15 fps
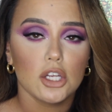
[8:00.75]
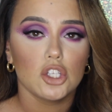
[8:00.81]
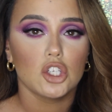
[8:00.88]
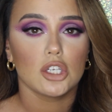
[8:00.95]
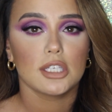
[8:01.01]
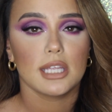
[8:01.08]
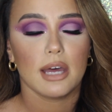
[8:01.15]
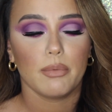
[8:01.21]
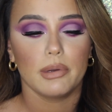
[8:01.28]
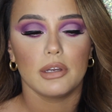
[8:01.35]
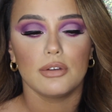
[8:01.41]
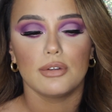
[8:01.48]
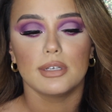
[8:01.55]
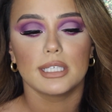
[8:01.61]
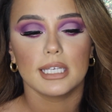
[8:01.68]
just so that when
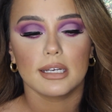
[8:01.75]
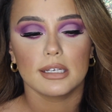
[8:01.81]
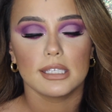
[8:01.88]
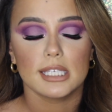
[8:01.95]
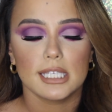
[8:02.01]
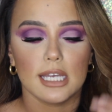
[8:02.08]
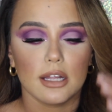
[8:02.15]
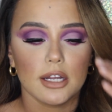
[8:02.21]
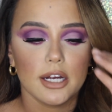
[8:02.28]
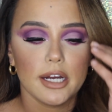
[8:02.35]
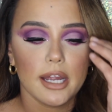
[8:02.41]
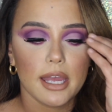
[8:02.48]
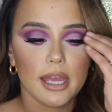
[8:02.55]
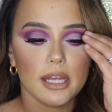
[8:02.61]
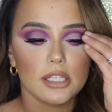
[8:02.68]
you use the
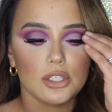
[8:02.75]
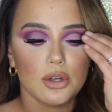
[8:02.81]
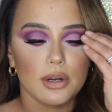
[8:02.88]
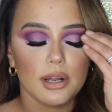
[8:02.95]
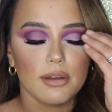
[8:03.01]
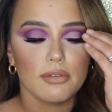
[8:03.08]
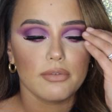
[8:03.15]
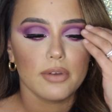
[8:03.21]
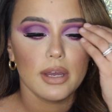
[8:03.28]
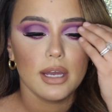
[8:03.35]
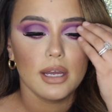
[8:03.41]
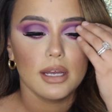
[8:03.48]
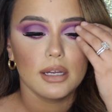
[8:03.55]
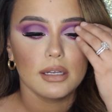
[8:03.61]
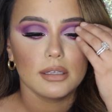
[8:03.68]
concealer, it sort of
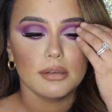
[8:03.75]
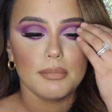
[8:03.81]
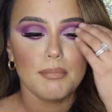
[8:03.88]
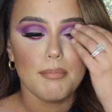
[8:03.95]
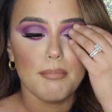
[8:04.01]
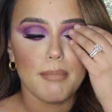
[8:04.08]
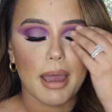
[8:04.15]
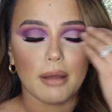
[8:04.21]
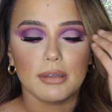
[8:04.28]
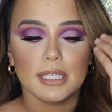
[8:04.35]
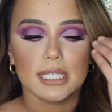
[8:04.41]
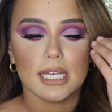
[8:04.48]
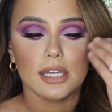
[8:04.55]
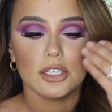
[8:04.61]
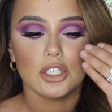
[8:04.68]

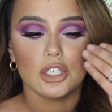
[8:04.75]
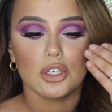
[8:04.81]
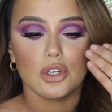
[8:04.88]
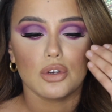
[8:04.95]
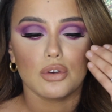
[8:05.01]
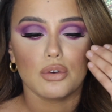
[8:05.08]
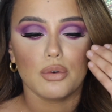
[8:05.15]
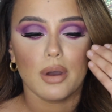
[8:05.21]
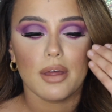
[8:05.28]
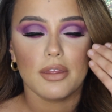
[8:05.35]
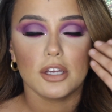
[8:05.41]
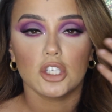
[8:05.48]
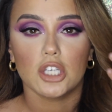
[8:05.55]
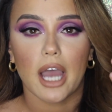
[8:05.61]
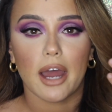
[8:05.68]
melts into
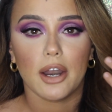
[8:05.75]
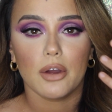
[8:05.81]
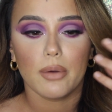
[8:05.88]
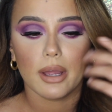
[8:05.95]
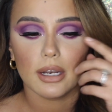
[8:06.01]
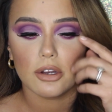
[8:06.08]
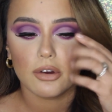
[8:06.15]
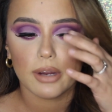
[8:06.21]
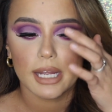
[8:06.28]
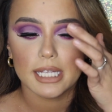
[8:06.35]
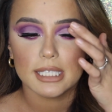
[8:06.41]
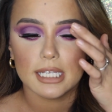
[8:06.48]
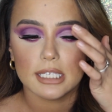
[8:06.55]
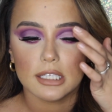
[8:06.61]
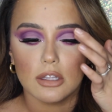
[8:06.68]
the shadow and
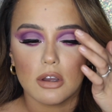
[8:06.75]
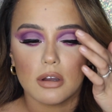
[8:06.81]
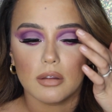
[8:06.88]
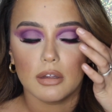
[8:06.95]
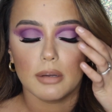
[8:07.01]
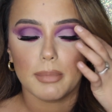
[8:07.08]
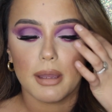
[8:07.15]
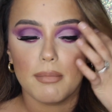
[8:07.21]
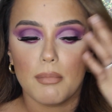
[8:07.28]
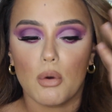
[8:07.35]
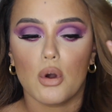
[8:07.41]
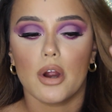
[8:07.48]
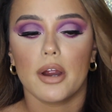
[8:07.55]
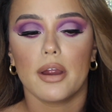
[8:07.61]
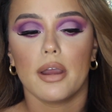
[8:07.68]
creates this look a little bit
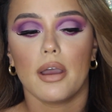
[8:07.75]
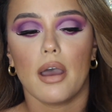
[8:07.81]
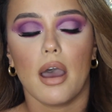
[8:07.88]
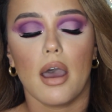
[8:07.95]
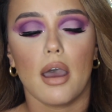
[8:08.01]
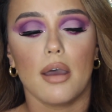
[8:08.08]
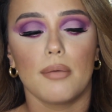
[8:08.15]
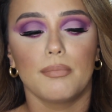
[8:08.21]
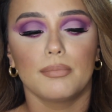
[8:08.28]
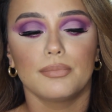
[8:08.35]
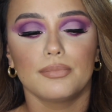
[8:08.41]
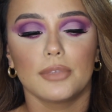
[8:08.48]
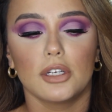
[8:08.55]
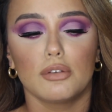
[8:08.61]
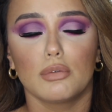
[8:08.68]
more.
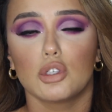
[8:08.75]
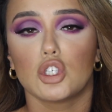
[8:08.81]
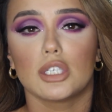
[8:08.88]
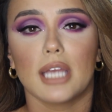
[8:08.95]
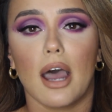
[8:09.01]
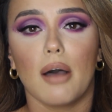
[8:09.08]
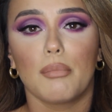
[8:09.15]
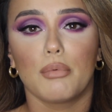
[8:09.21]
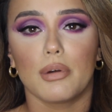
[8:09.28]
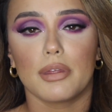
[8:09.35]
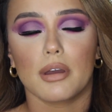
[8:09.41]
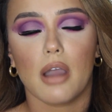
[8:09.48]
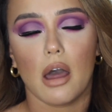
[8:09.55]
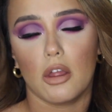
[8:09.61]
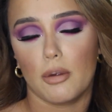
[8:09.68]
It will just help with
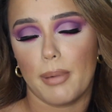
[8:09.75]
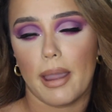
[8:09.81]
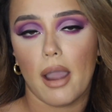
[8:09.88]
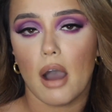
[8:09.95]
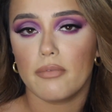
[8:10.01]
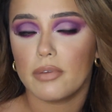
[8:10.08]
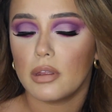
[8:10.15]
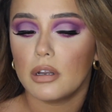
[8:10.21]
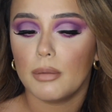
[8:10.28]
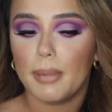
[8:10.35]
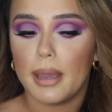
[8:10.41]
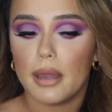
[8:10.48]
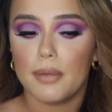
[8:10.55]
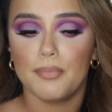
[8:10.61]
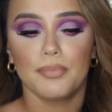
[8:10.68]
the color payoff a little
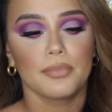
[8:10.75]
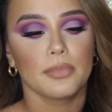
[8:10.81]
bit.